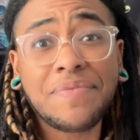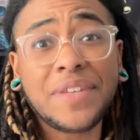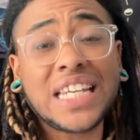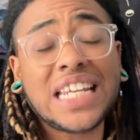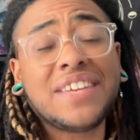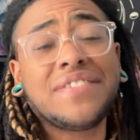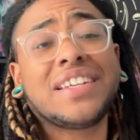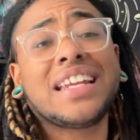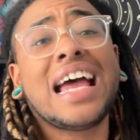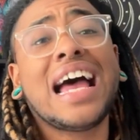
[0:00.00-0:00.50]

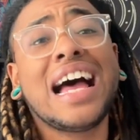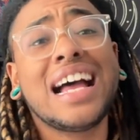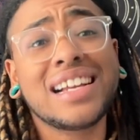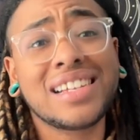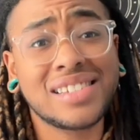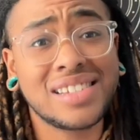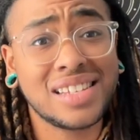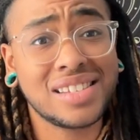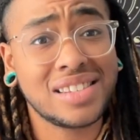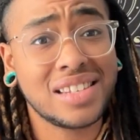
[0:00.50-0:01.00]
and even
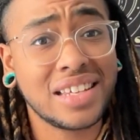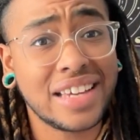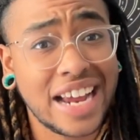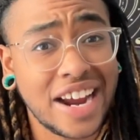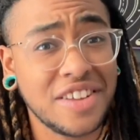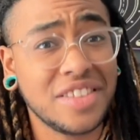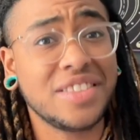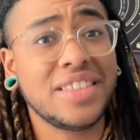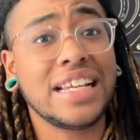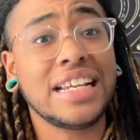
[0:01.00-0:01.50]
access the
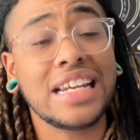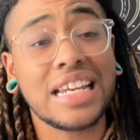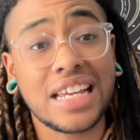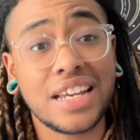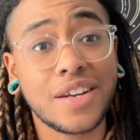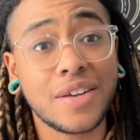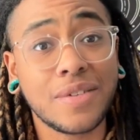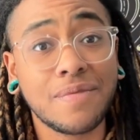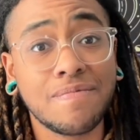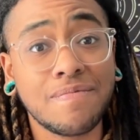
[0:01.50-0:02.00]
care that they
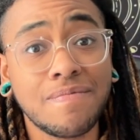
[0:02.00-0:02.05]
need.